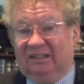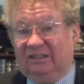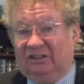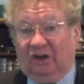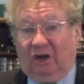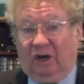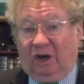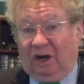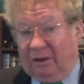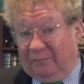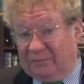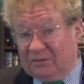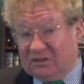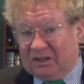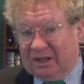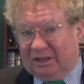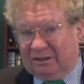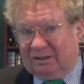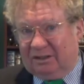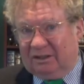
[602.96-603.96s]
to
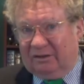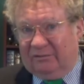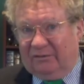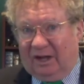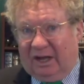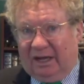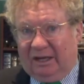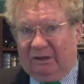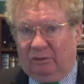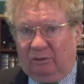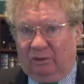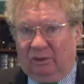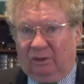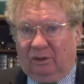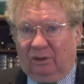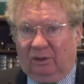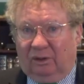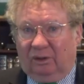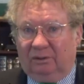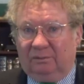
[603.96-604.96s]
offset the divine
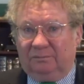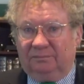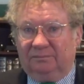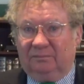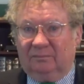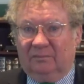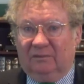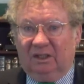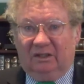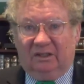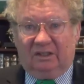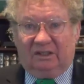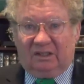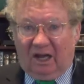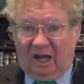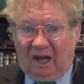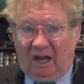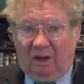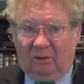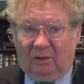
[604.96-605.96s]
rule. The
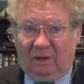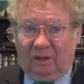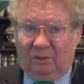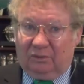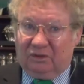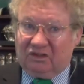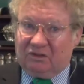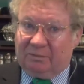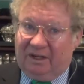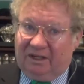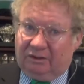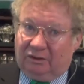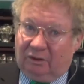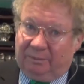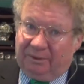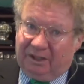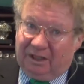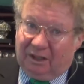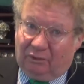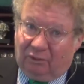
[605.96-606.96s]
tower was meant to
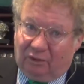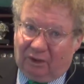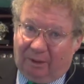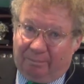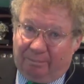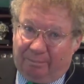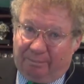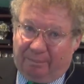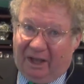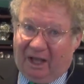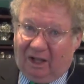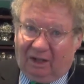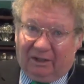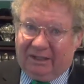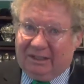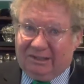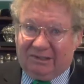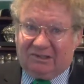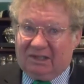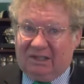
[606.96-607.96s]
be a
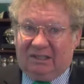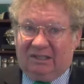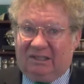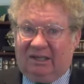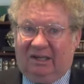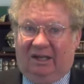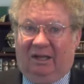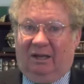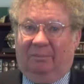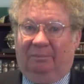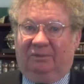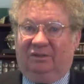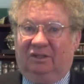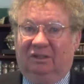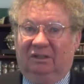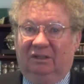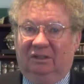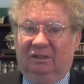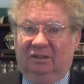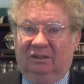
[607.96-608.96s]
rebellious attempt
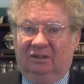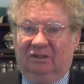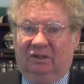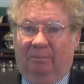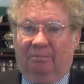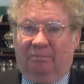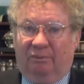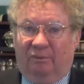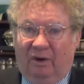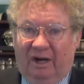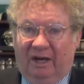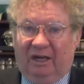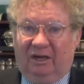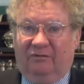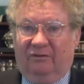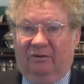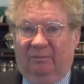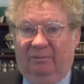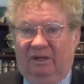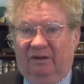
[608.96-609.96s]
to break
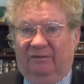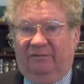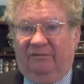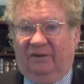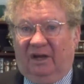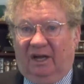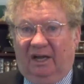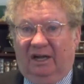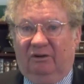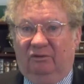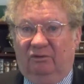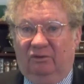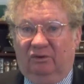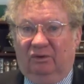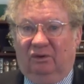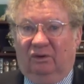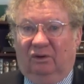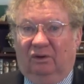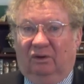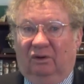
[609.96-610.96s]
from divine
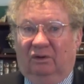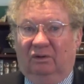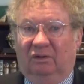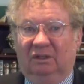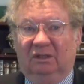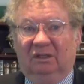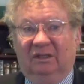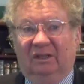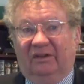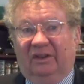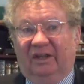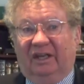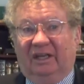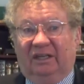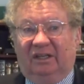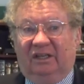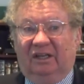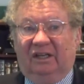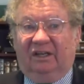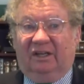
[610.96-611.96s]
rule. They
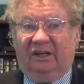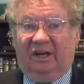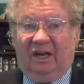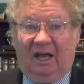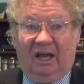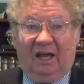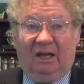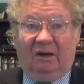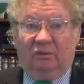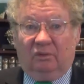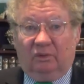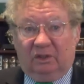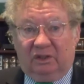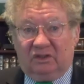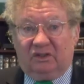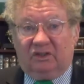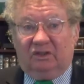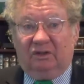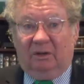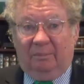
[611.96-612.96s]
did not
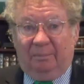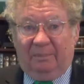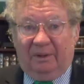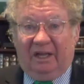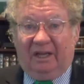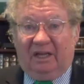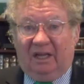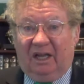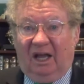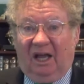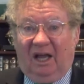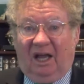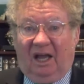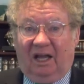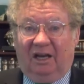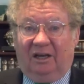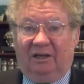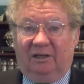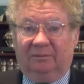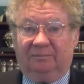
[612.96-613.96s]
wish to obey
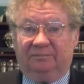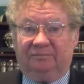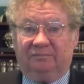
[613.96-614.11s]
God.